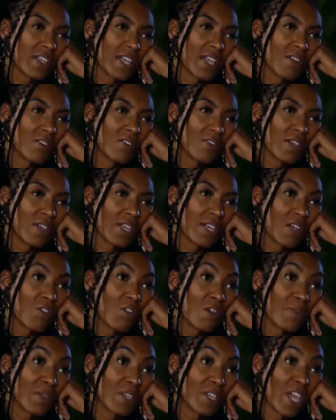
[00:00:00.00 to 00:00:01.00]
seemed like
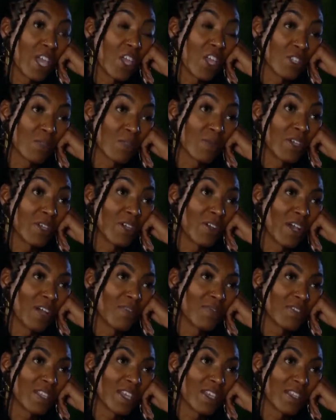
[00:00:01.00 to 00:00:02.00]
Lauren was trying to
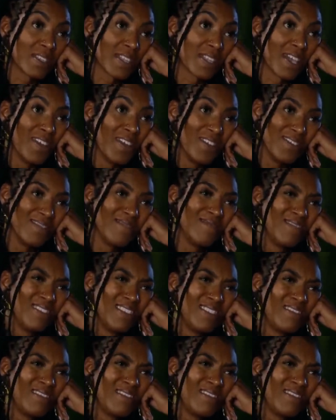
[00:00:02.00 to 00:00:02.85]
coercively control the